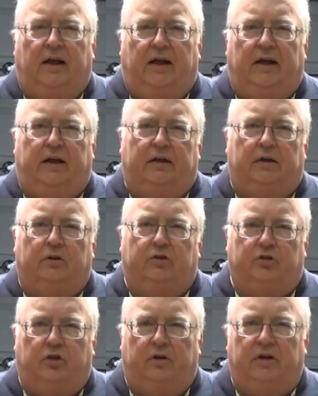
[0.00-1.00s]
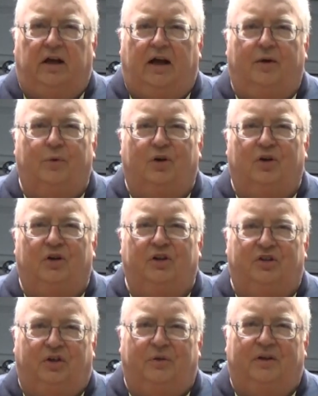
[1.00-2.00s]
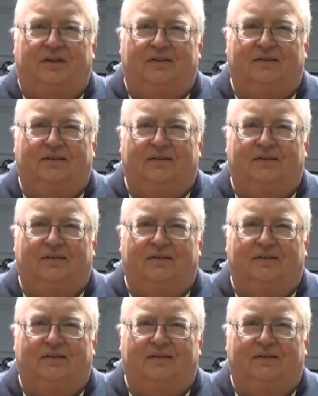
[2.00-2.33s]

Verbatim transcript: and I'll show you how we're going to do it.